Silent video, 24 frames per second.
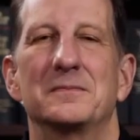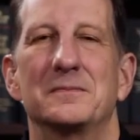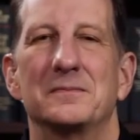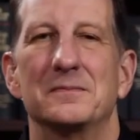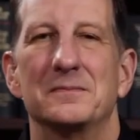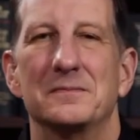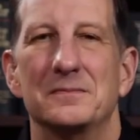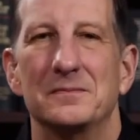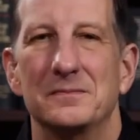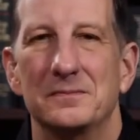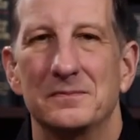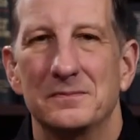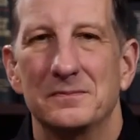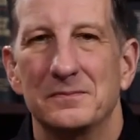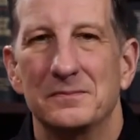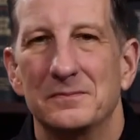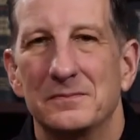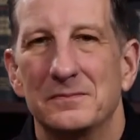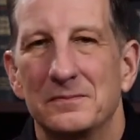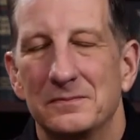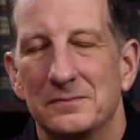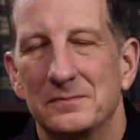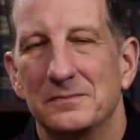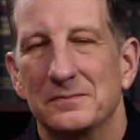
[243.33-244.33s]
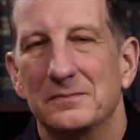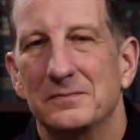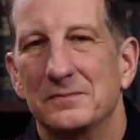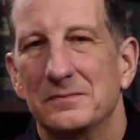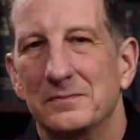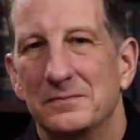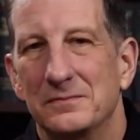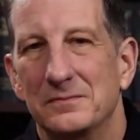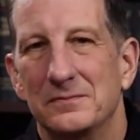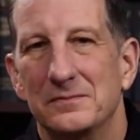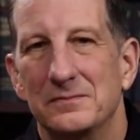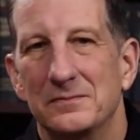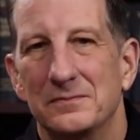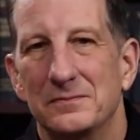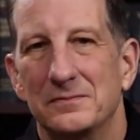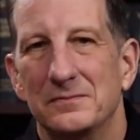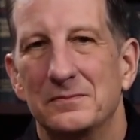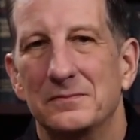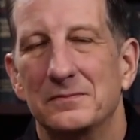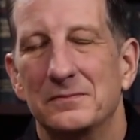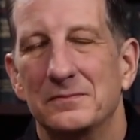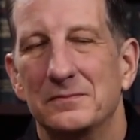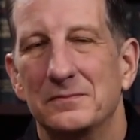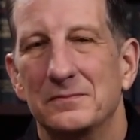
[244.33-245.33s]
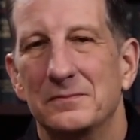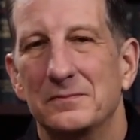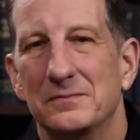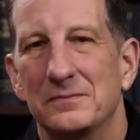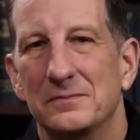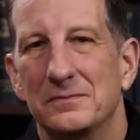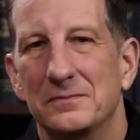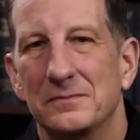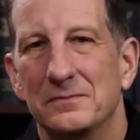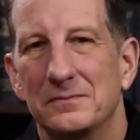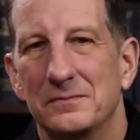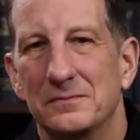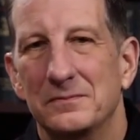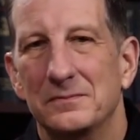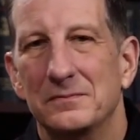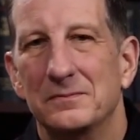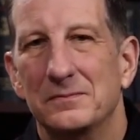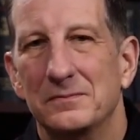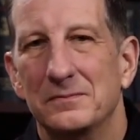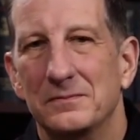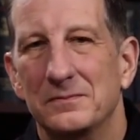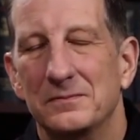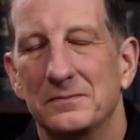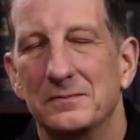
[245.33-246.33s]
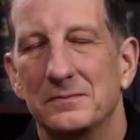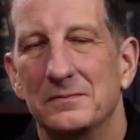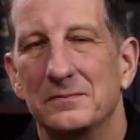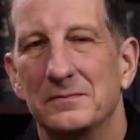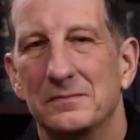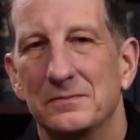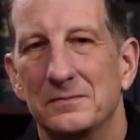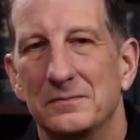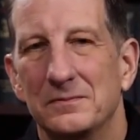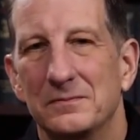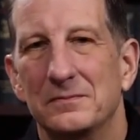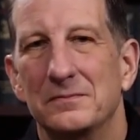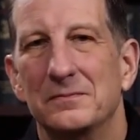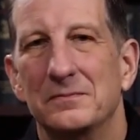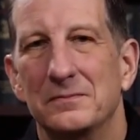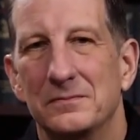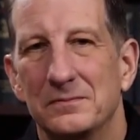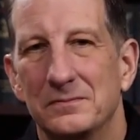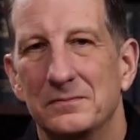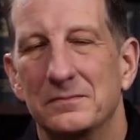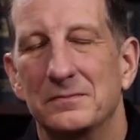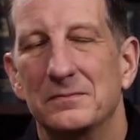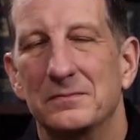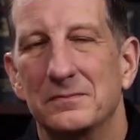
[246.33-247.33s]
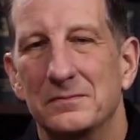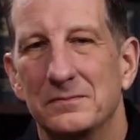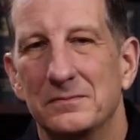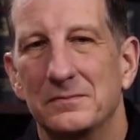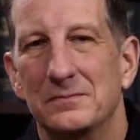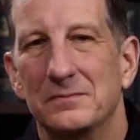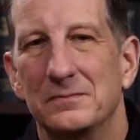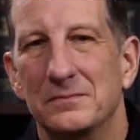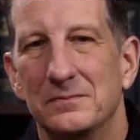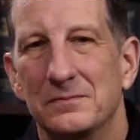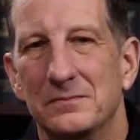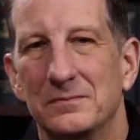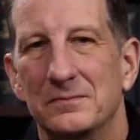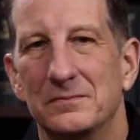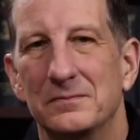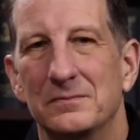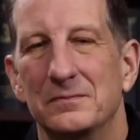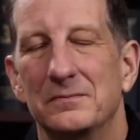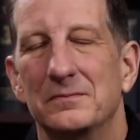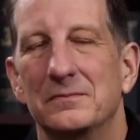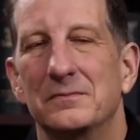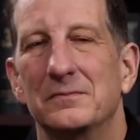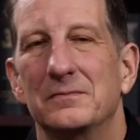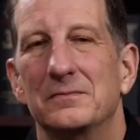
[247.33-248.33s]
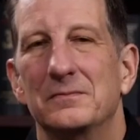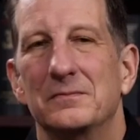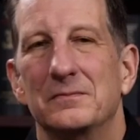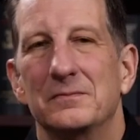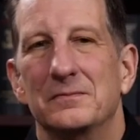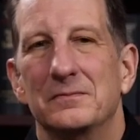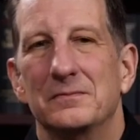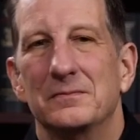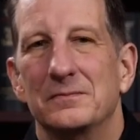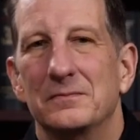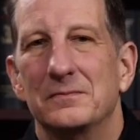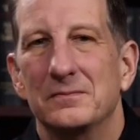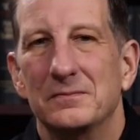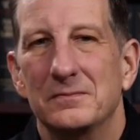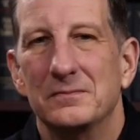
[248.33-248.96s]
(silent)